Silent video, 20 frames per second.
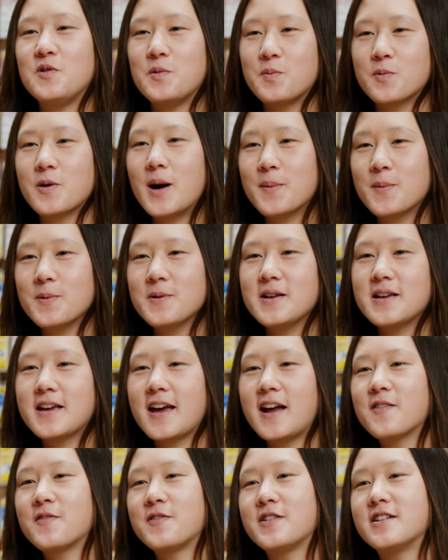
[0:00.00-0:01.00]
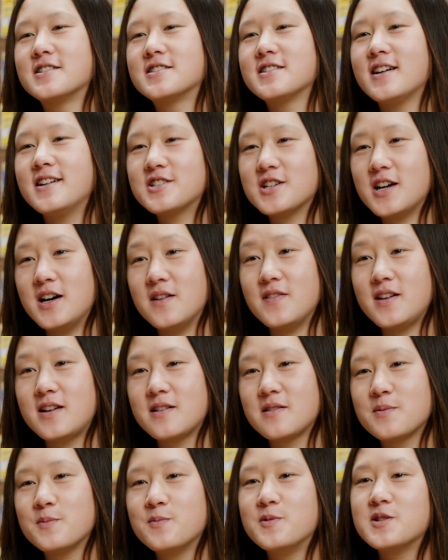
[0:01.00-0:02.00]
you properly care for your Dutch
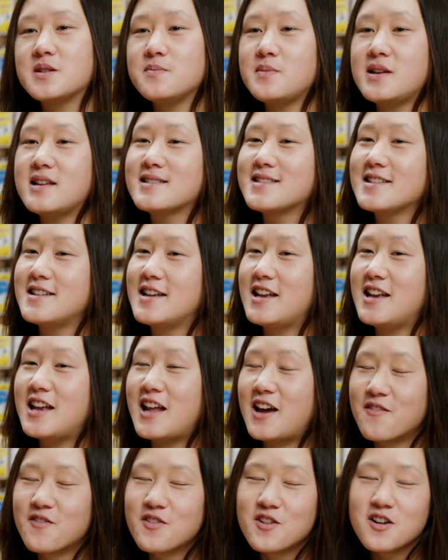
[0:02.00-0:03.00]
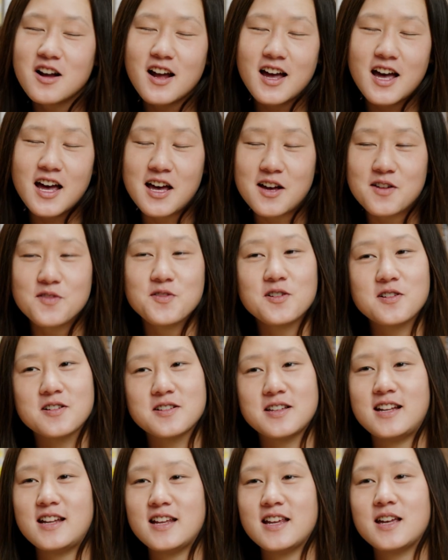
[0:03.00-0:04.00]
oven, which means never ever
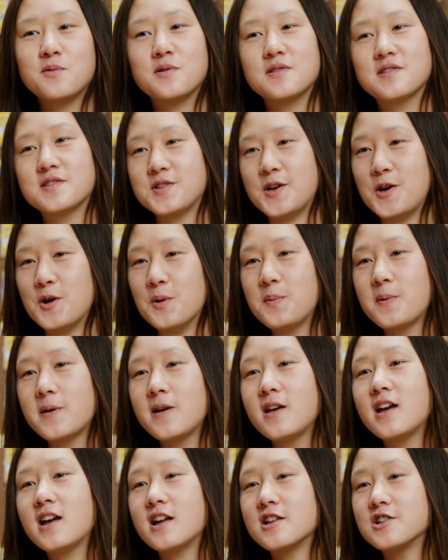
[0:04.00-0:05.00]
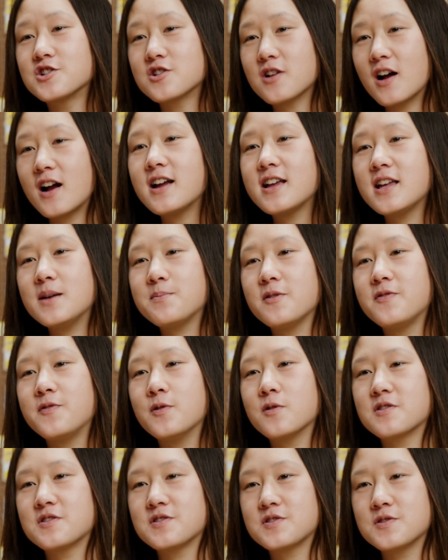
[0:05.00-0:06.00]
cleaning it with soap and drying it
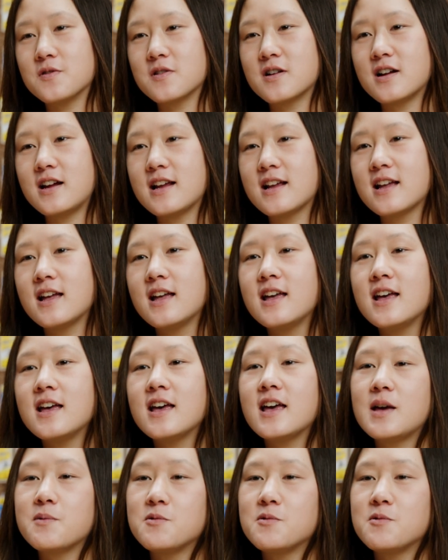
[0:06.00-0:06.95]
before storing, it